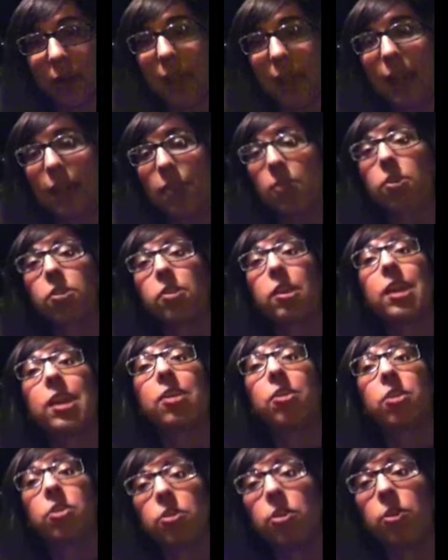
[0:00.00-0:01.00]
and it had
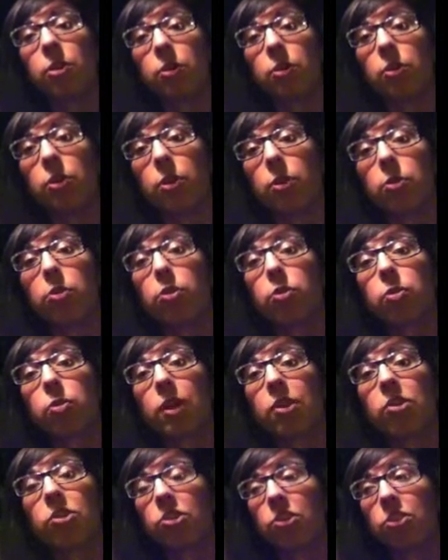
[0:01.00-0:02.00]
sleeted too, so it was
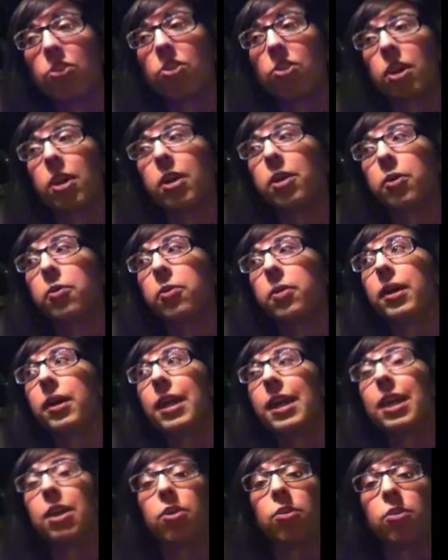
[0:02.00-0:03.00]
crunchy snow,
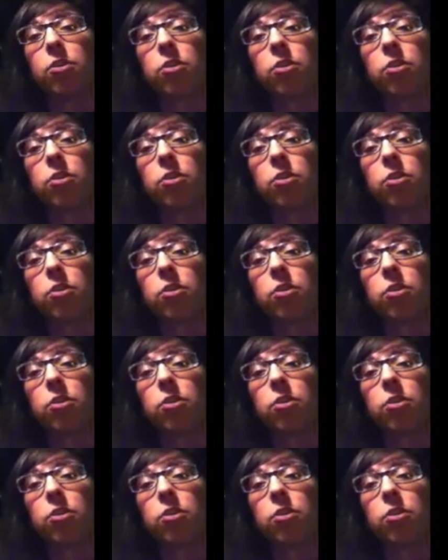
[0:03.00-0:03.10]
and you could